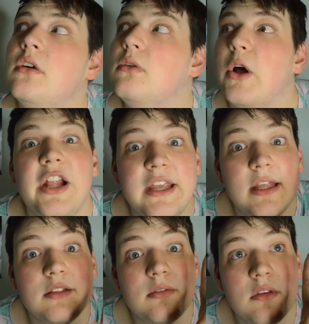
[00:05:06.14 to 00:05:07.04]
will he
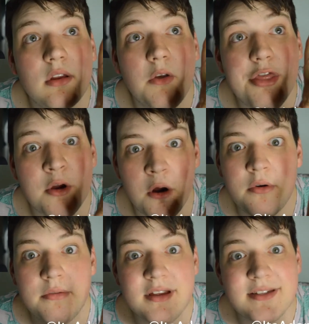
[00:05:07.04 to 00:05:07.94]
get the
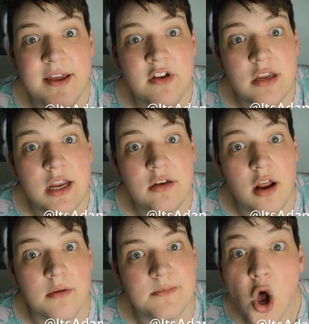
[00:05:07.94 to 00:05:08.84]
throne of the Seven
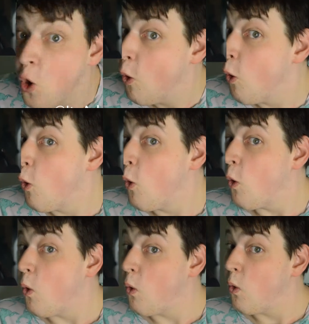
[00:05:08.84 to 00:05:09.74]
Kingdoms?
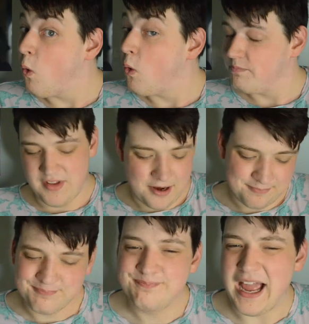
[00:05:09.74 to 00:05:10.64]
No.
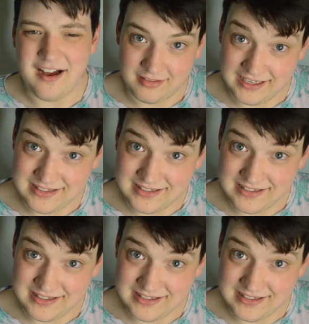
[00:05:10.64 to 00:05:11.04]
I don't think